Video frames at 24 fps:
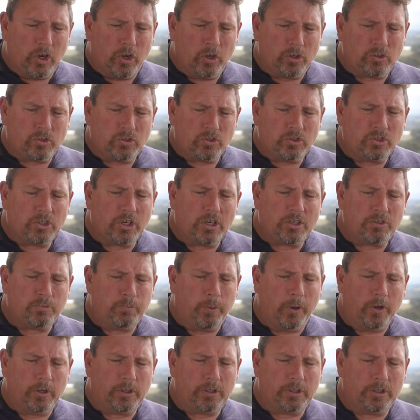oak's just
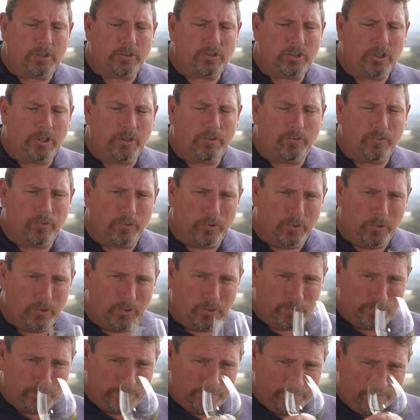poking its head
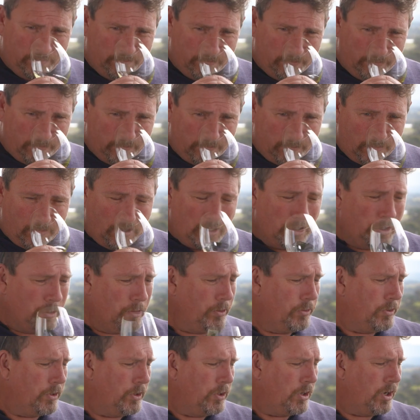through there
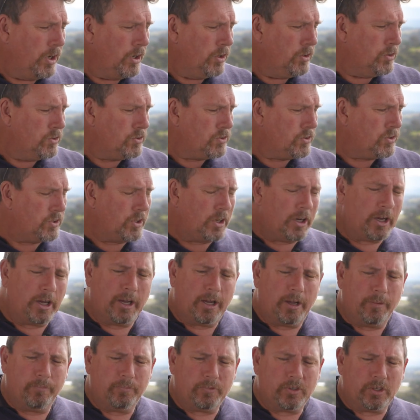on the nose.
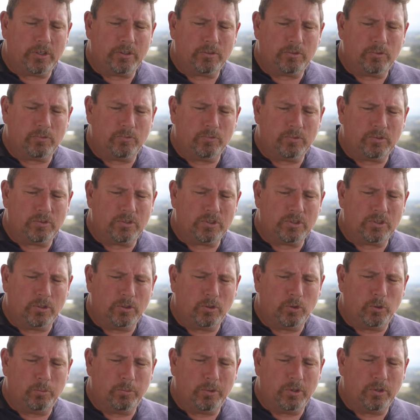Just a
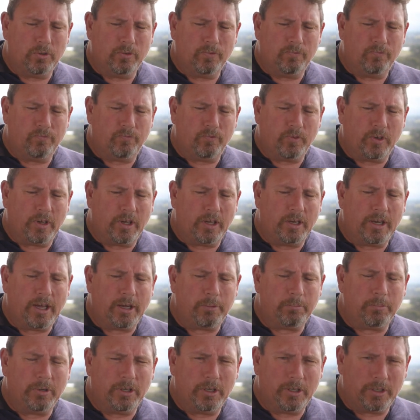little bit of
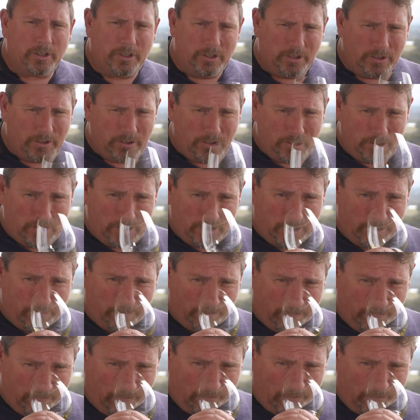nutmeg and